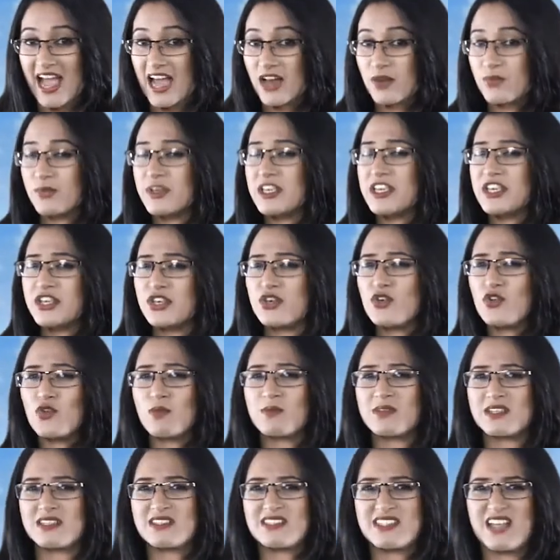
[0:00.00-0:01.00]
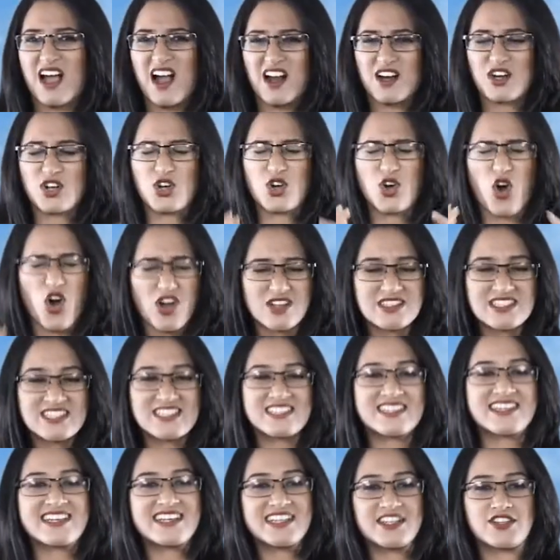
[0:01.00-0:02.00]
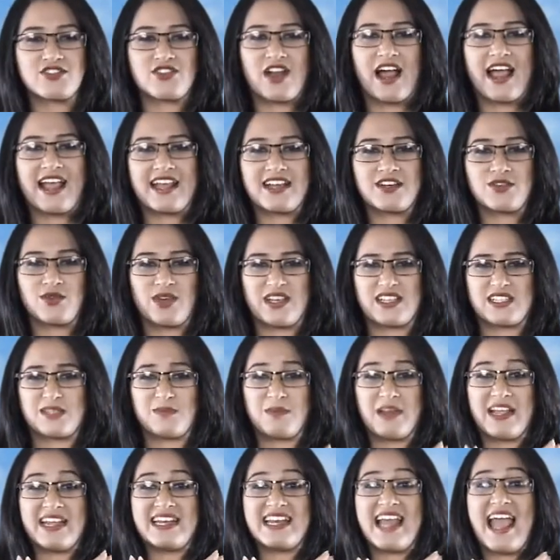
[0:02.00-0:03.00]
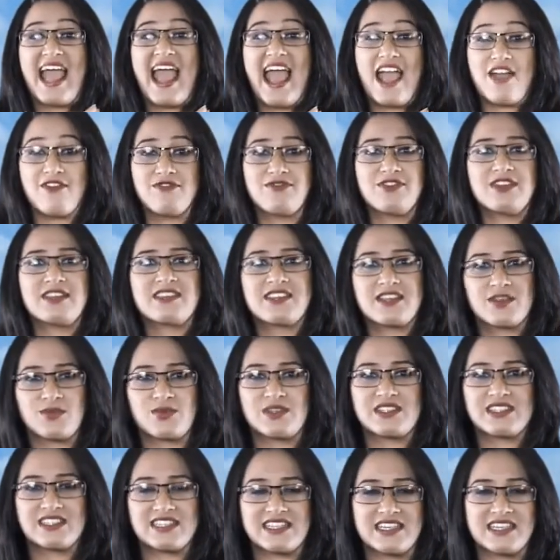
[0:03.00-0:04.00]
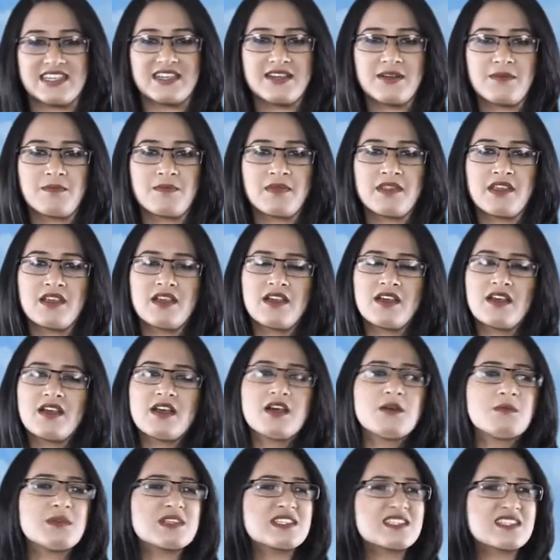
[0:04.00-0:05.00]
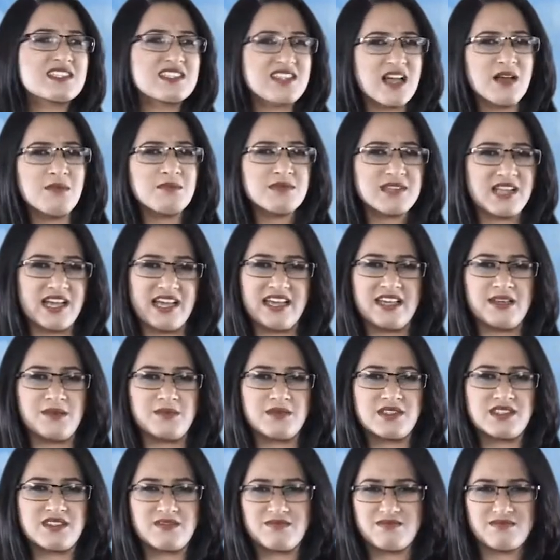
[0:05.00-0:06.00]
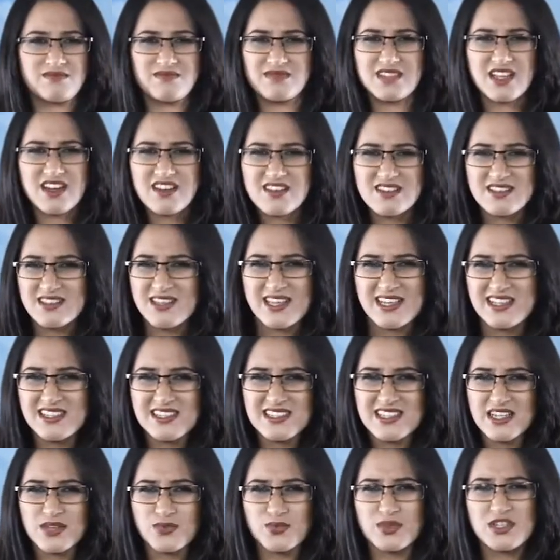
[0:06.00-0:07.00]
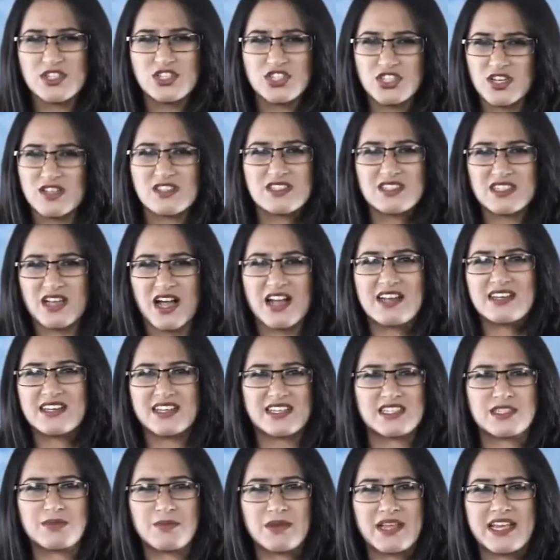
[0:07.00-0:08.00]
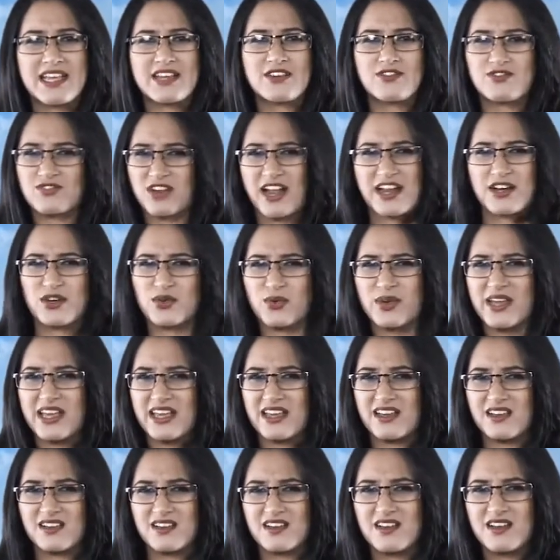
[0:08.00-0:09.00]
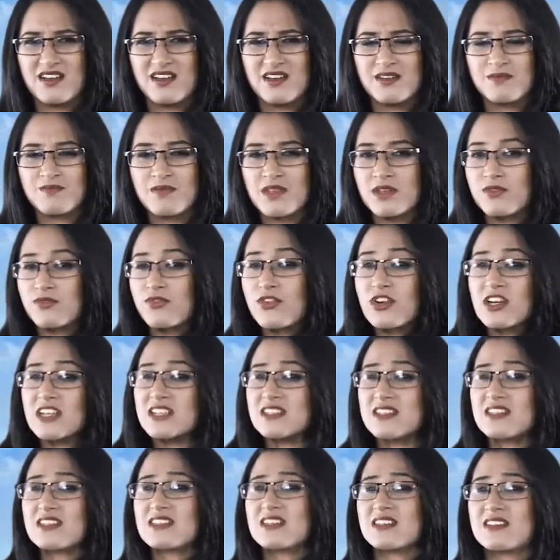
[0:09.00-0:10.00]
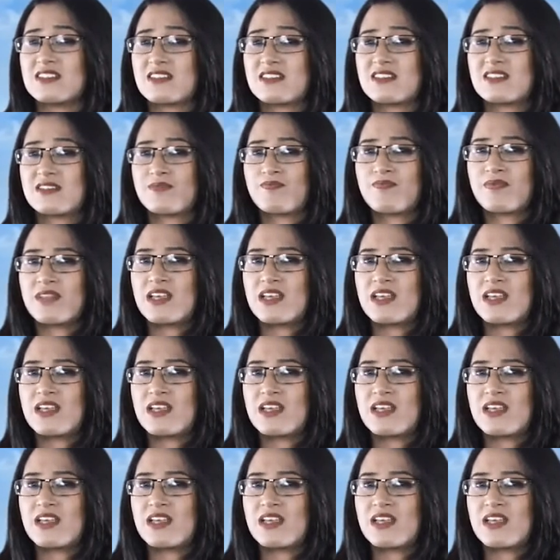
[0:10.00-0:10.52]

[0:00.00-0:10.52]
And we humans are constantly trying to explain everything we see. But sometimes there are things that we just can't explain right away. For instance,